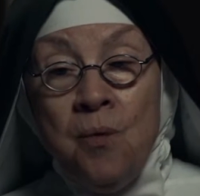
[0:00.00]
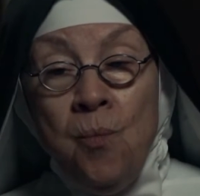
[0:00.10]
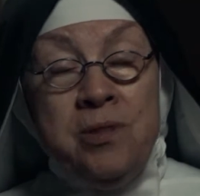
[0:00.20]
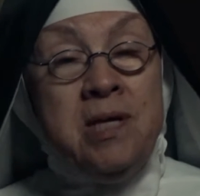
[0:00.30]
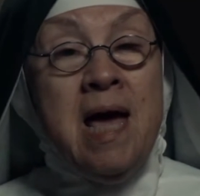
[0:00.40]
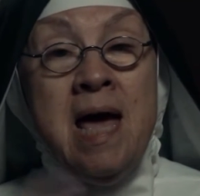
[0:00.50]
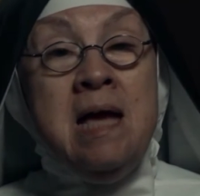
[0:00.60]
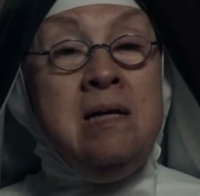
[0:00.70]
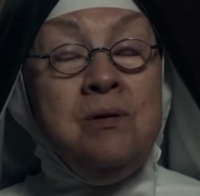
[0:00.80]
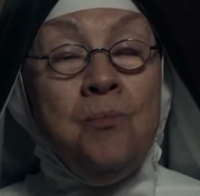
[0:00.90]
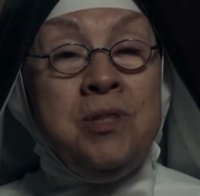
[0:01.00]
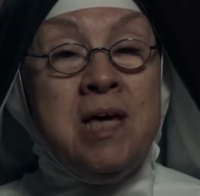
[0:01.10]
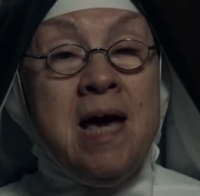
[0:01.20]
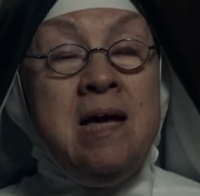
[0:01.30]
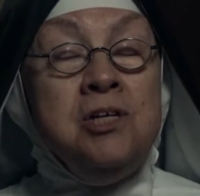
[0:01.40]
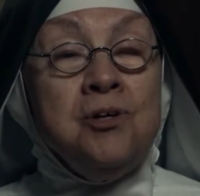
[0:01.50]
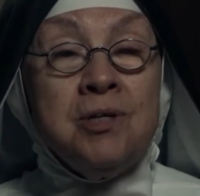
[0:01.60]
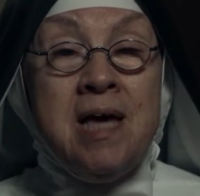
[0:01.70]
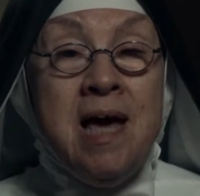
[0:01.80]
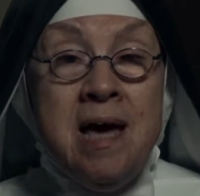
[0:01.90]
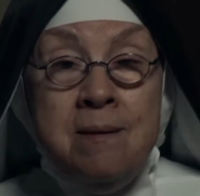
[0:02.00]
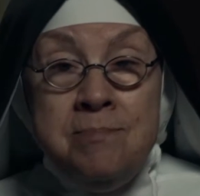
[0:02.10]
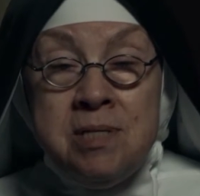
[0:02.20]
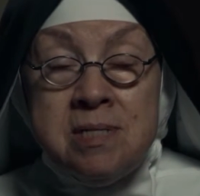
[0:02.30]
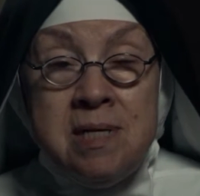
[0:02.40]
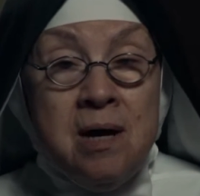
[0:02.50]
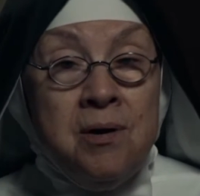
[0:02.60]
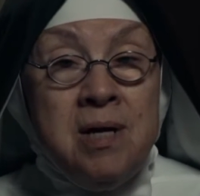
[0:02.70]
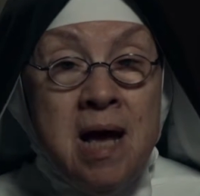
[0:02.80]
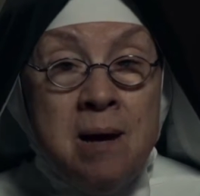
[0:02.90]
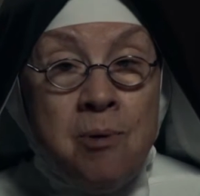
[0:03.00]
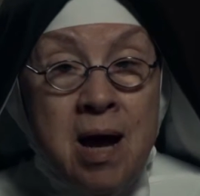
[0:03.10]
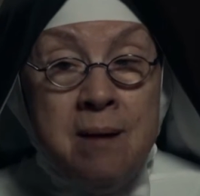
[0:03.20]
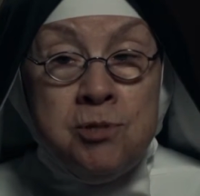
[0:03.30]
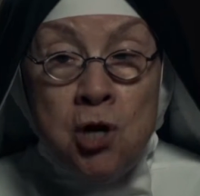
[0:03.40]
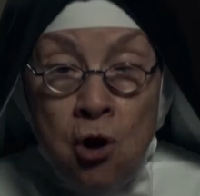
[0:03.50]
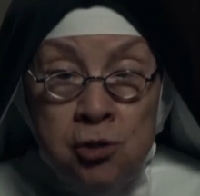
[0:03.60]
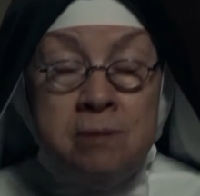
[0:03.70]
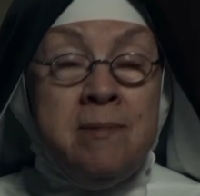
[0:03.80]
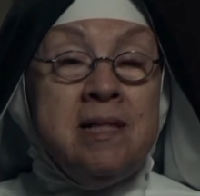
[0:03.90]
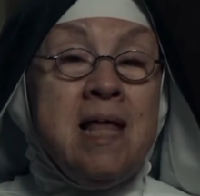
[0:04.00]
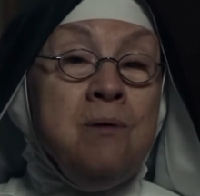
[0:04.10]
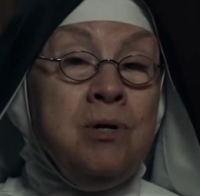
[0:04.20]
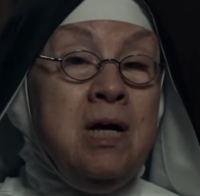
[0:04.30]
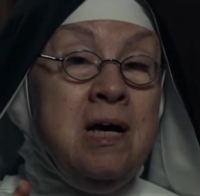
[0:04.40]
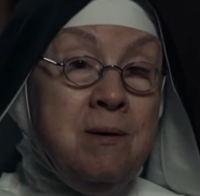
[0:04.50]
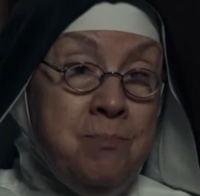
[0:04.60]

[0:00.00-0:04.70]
when the angel came to Sarah and Abraham, told them that